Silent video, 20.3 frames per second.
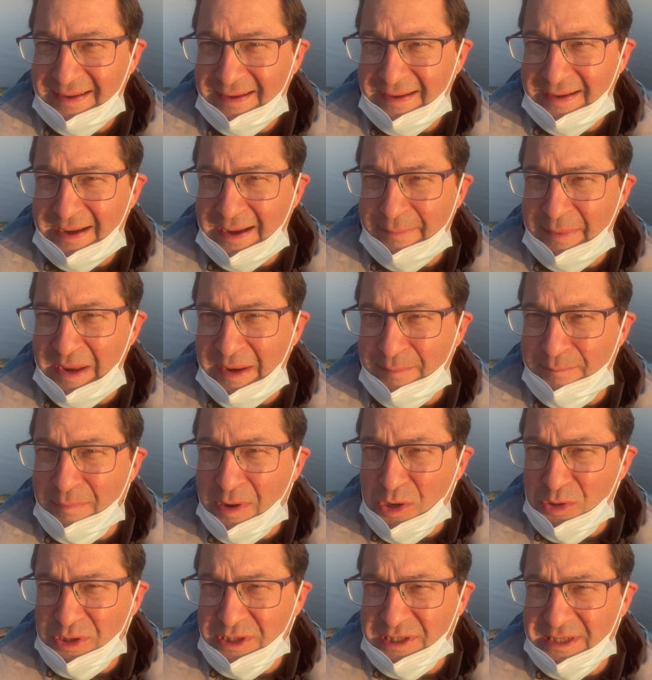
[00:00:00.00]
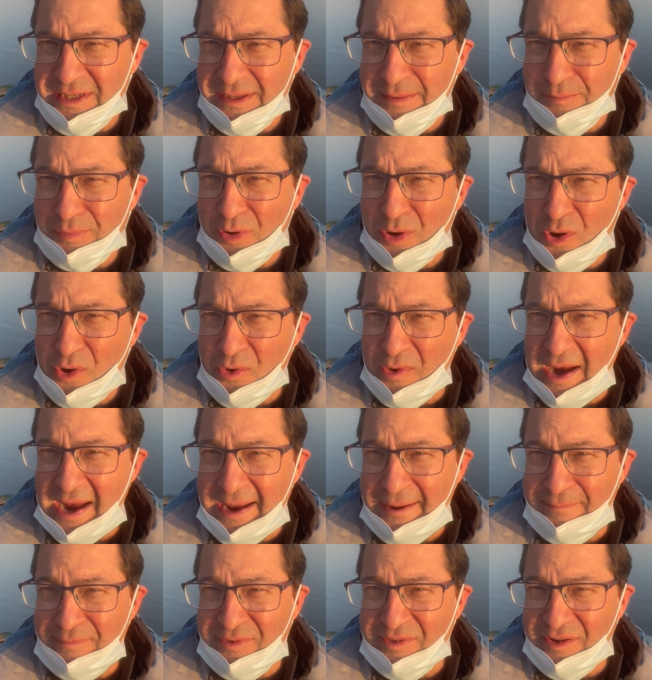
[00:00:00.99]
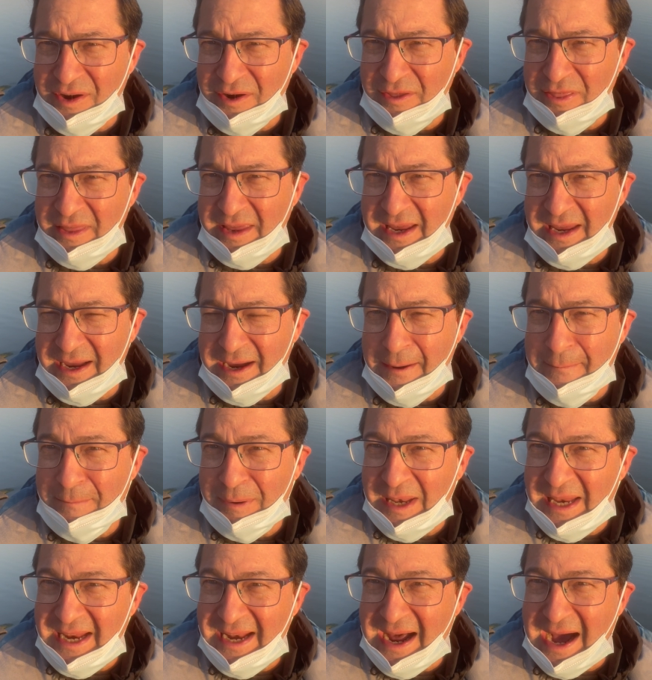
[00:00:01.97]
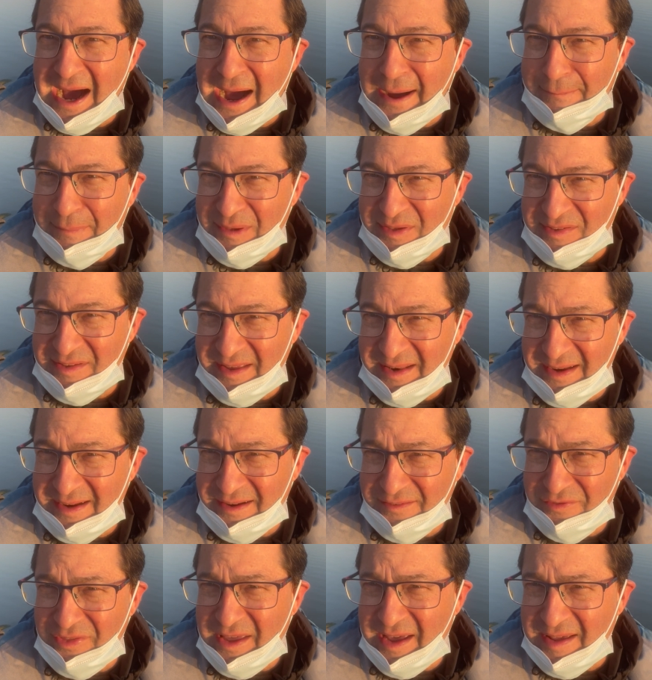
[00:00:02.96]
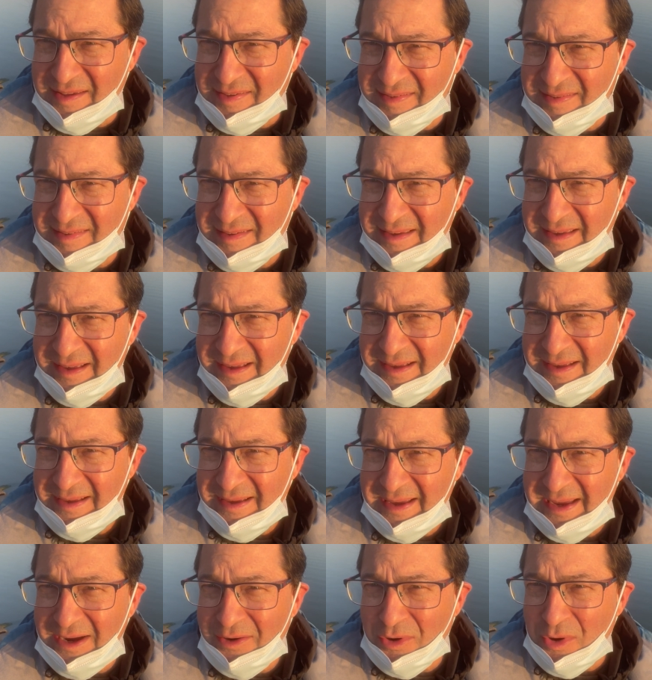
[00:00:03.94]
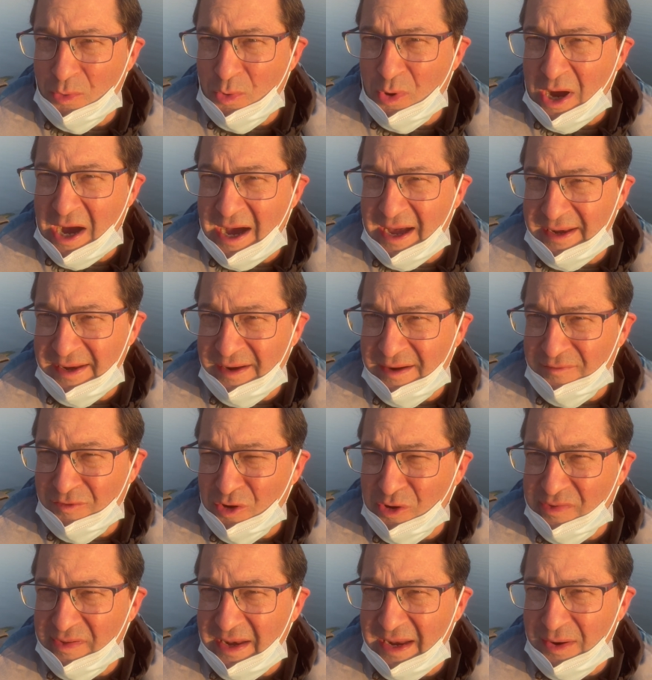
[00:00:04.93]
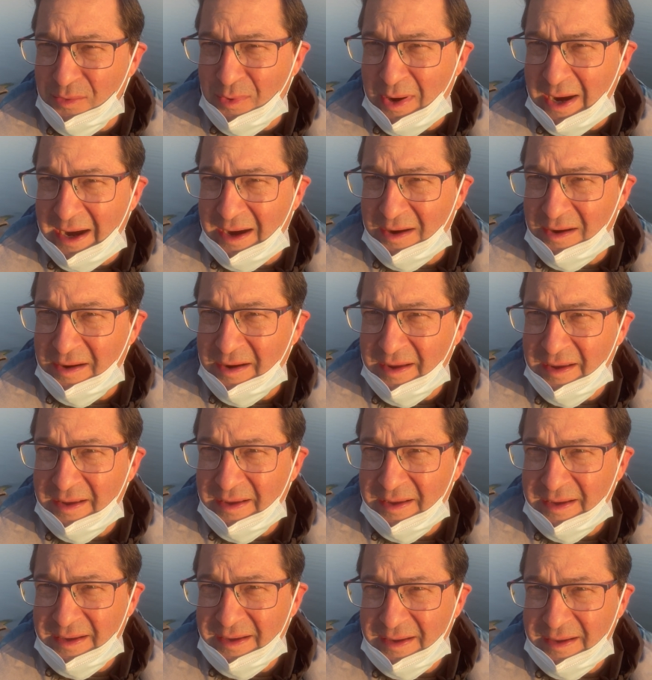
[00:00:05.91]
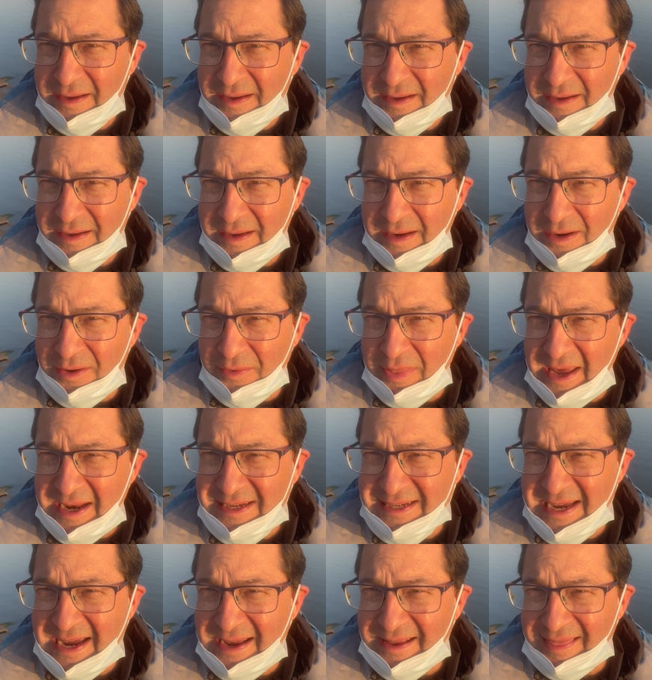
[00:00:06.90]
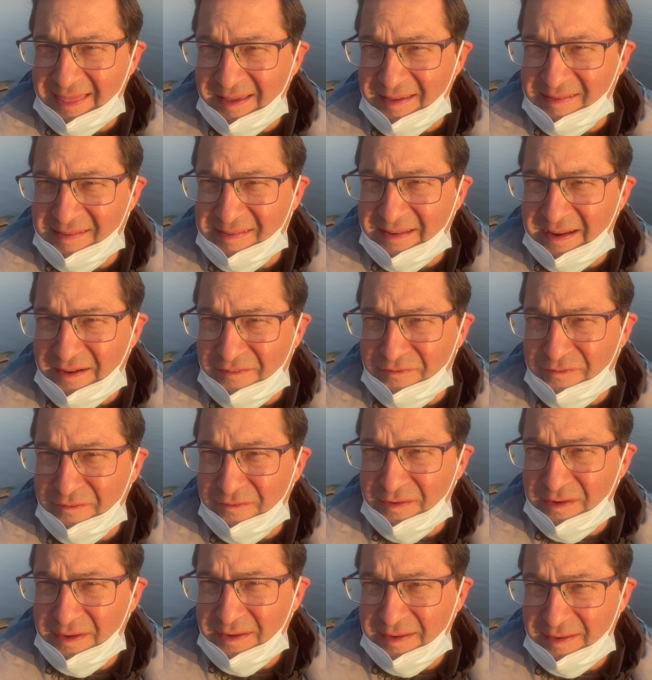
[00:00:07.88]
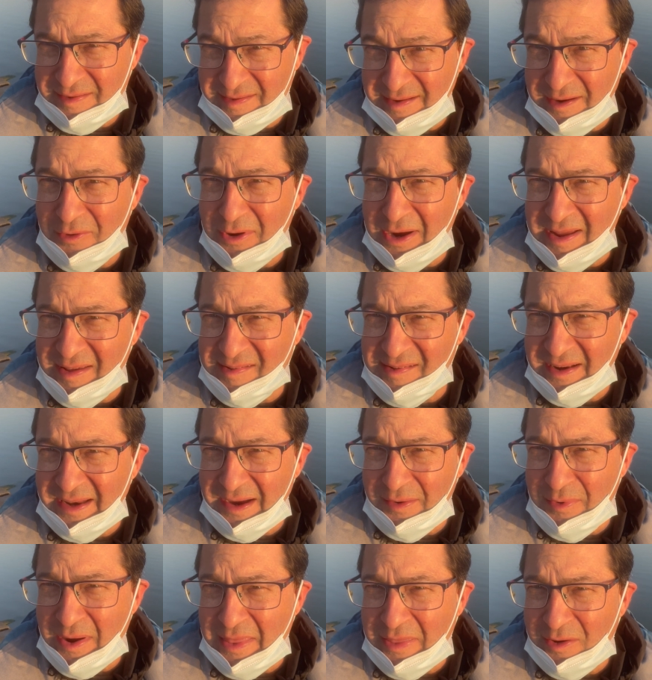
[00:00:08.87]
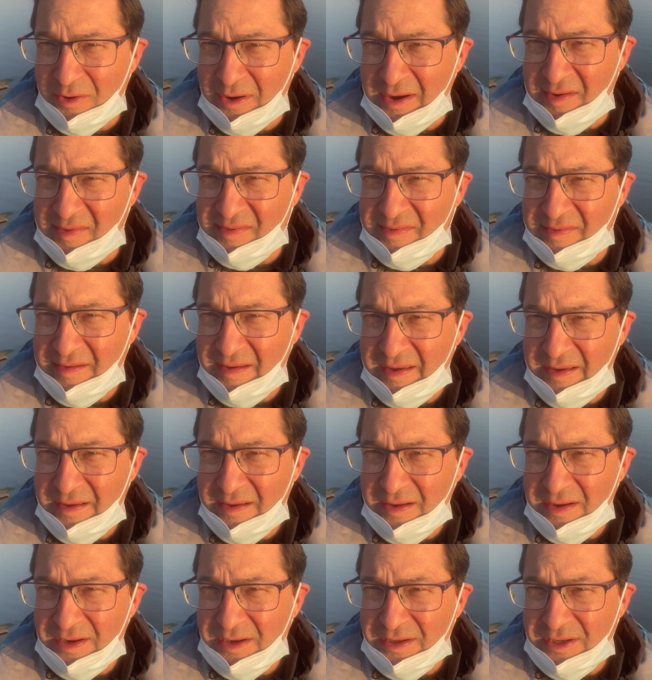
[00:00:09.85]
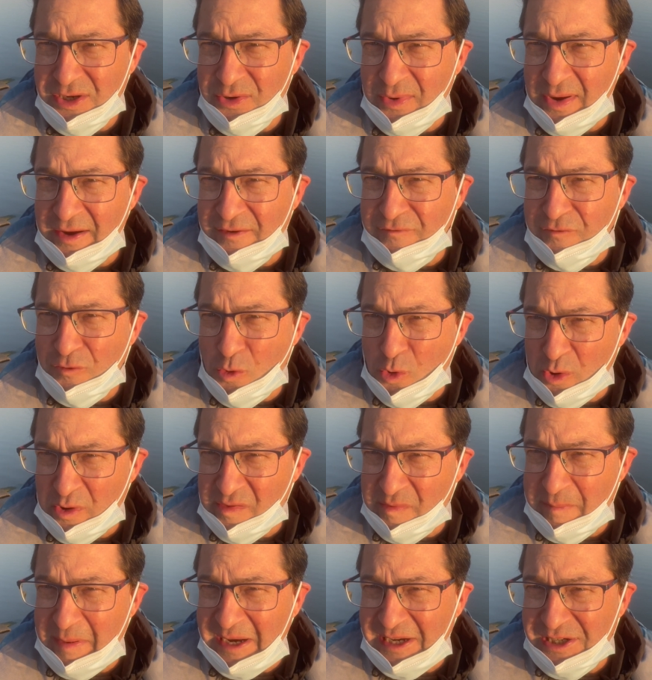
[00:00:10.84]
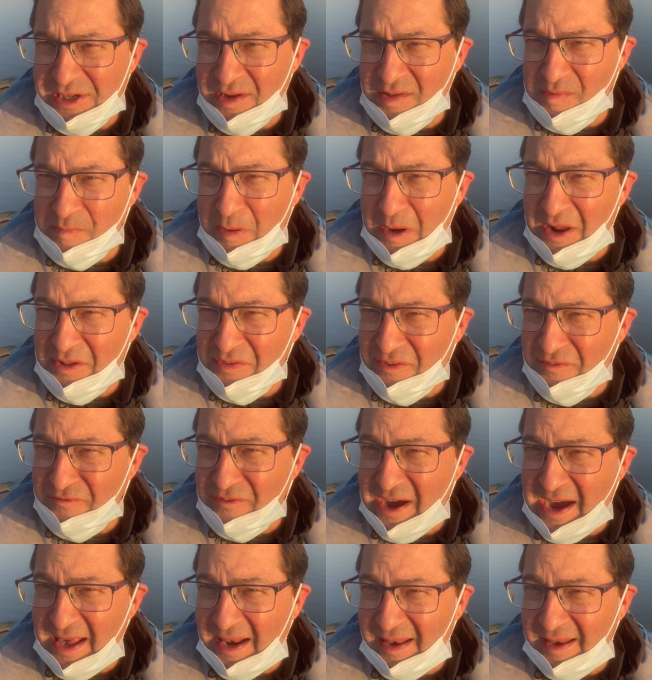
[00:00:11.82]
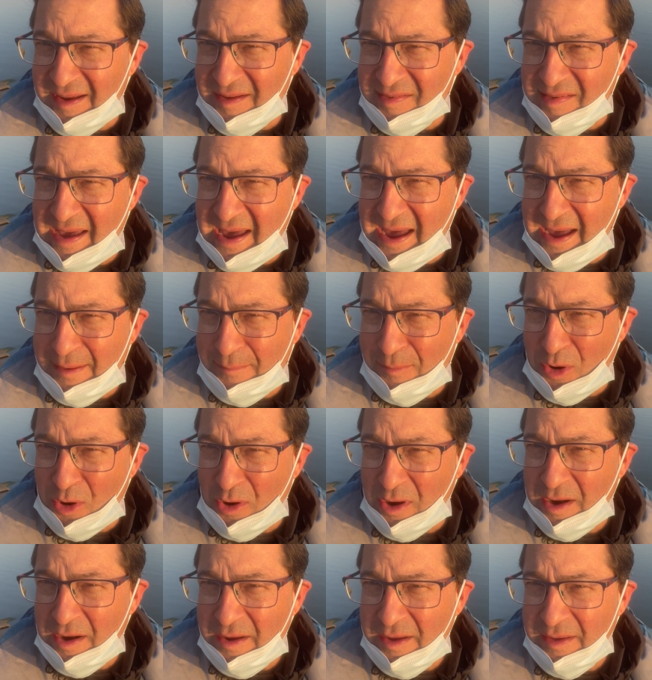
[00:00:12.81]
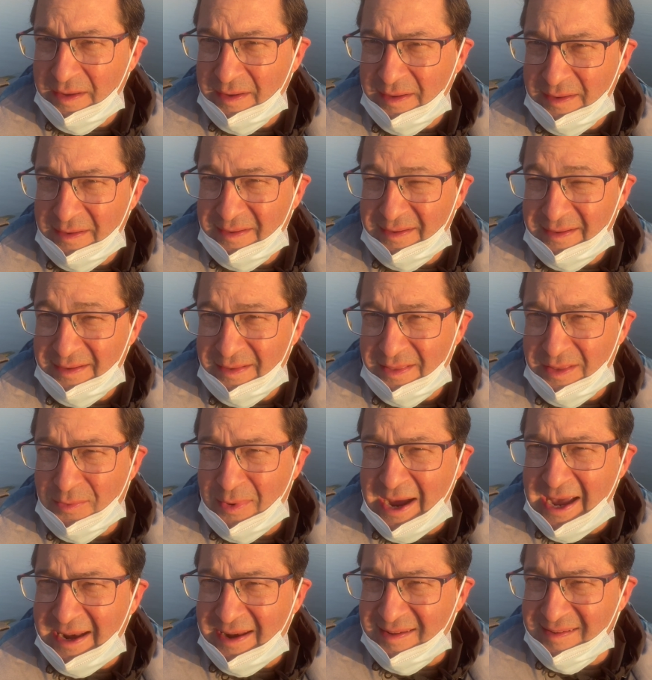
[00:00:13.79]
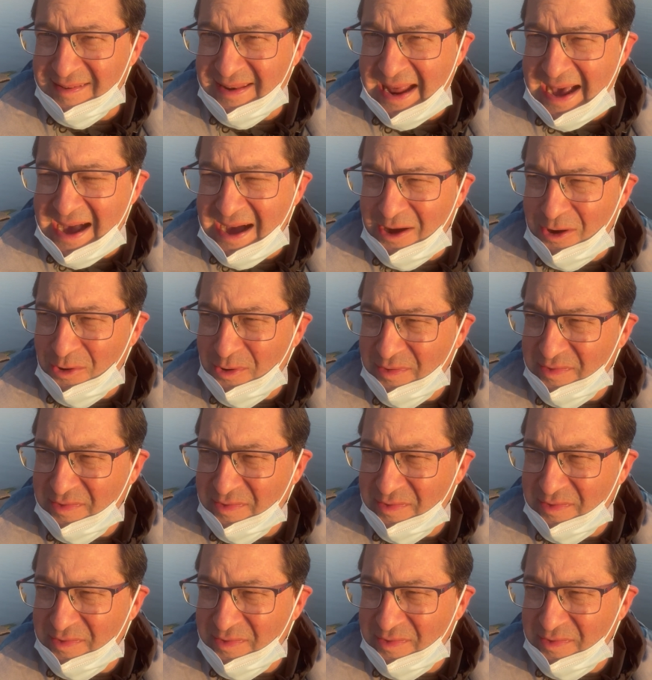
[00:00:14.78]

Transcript: I mean, most programs are the complete opposite of this here at Wuhan University, where, you know, they take this stuff seriously, whether it's doing 4 speeches plus a final exam or the way it is now.